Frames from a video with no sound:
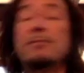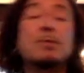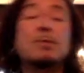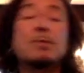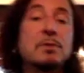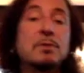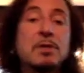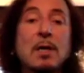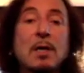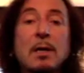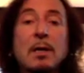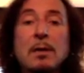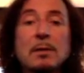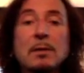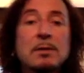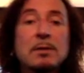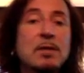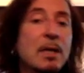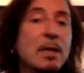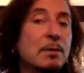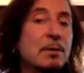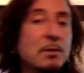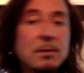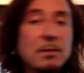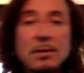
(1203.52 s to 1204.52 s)
Tull,
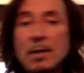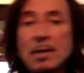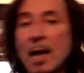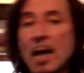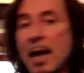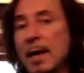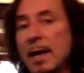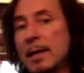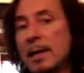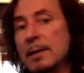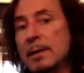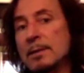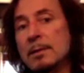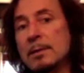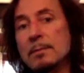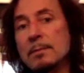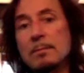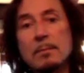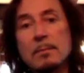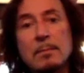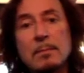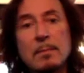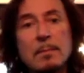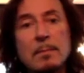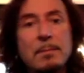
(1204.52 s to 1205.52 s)
Gentle Giant, and
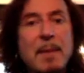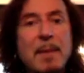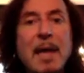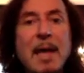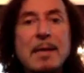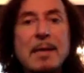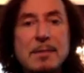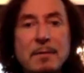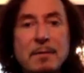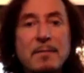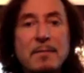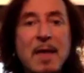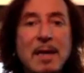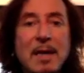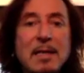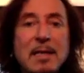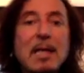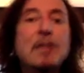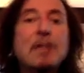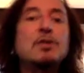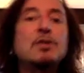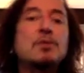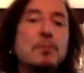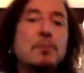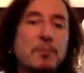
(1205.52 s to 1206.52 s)
bands of that
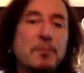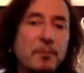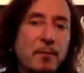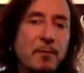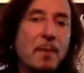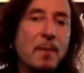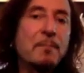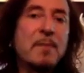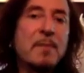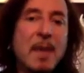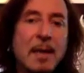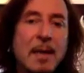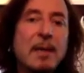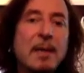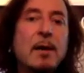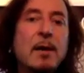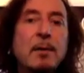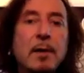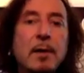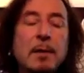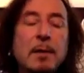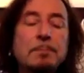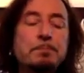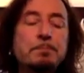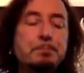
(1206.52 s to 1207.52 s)
nature from that
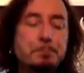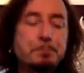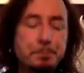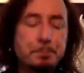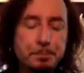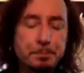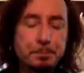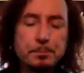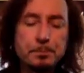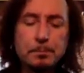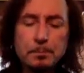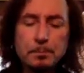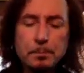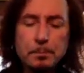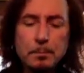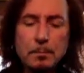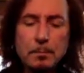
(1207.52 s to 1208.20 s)
era. Mm-hmm.